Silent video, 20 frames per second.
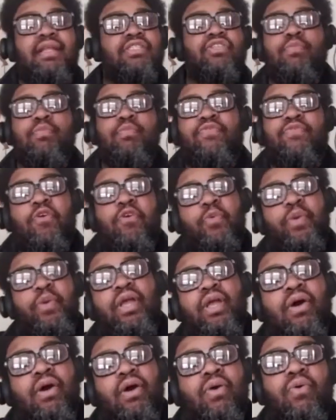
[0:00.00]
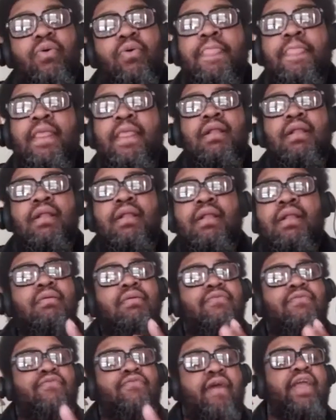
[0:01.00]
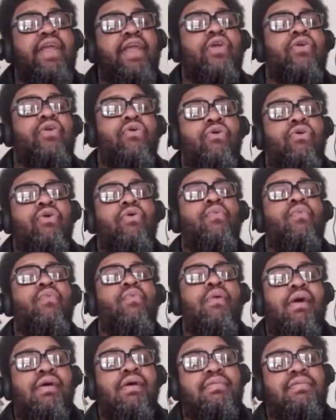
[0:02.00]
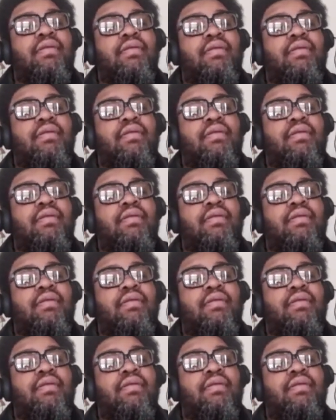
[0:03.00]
this too before we go. Freddy Krueger was